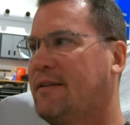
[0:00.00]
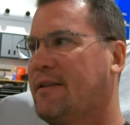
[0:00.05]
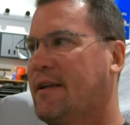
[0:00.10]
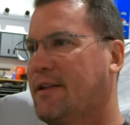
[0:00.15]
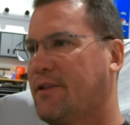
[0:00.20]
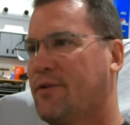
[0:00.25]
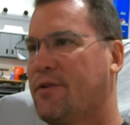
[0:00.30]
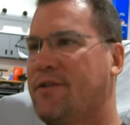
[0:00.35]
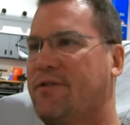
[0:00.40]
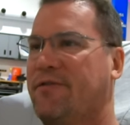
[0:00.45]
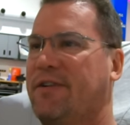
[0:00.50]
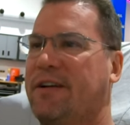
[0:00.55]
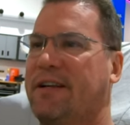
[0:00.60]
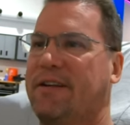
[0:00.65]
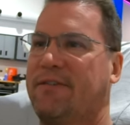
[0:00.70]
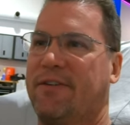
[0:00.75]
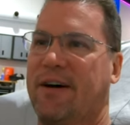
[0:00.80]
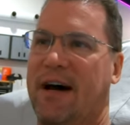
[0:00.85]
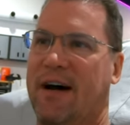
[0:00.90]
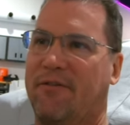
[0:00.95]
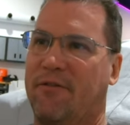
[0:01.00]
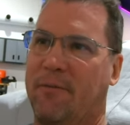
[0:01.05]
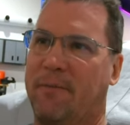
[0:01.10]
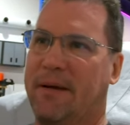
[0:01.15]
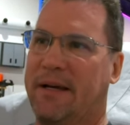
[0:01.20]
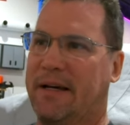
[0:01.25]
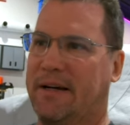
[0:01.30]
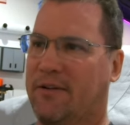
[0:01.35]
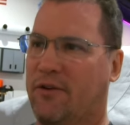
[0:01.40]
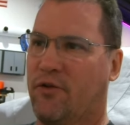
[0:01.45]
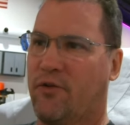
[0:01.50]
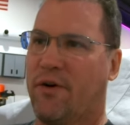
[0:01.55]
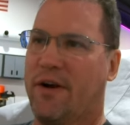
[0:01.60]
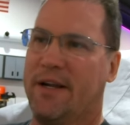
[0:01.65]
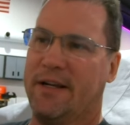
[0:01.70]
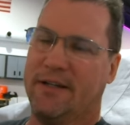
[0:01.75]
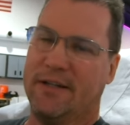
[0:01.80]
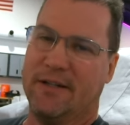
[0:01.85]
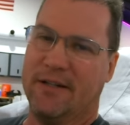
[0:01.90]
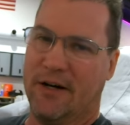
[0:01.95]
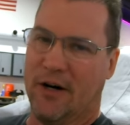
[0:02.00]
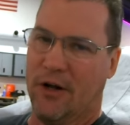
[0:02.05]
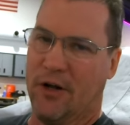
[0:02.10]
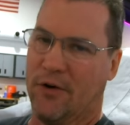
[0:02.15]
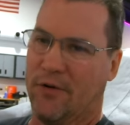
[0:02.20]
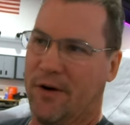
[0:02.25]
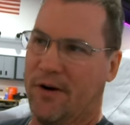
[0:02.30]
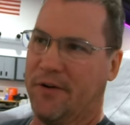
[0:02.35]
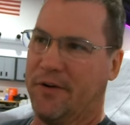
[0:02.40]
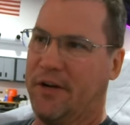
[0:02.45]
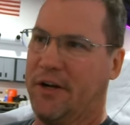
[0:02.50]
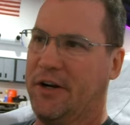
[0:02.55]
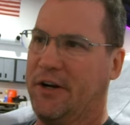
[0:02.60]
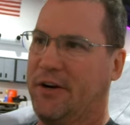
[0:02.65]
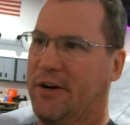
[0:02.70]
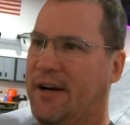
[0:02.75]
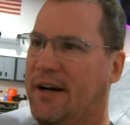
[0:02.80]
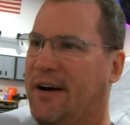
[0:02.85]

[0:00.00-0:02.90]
that 355 will be a great all around gear.